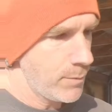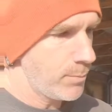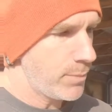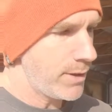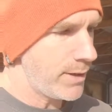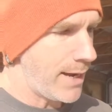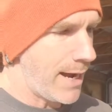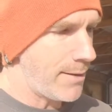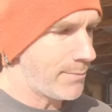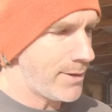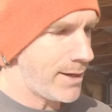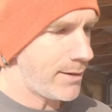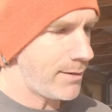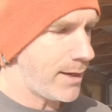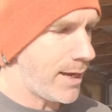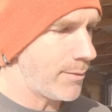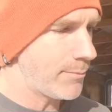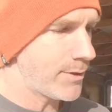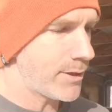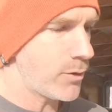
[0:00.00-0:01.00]
But I'm
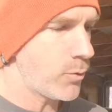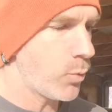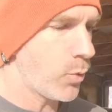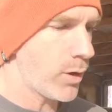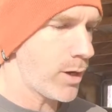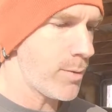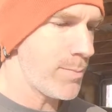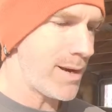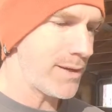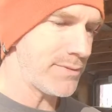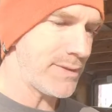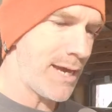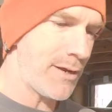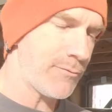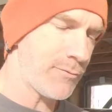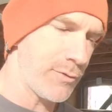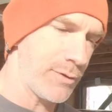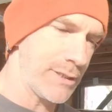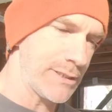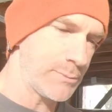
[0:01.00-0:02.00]
going to worry about
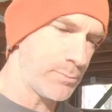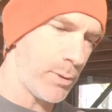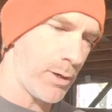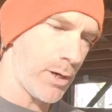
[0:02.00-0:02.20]
that for this